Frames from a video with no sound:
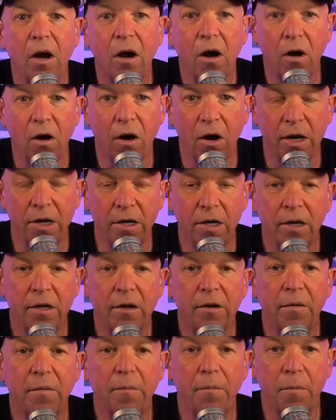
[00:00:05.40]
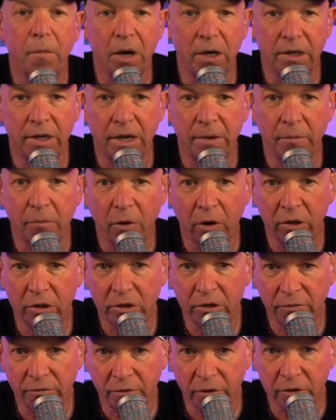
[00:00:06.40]
on Monday, March
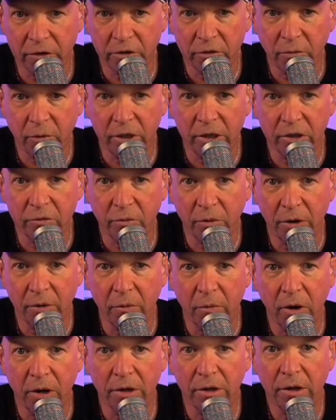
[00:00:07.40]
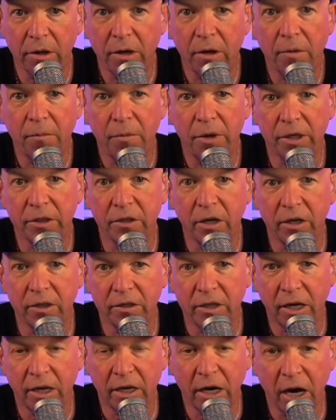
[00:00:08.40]
the 1st, 2021.
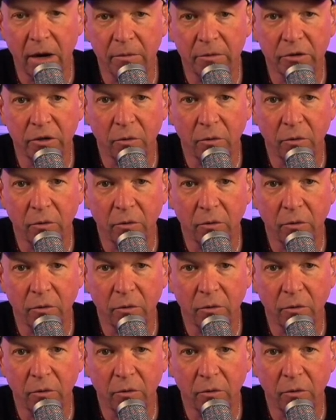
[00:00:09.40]
PickDawgz.com is our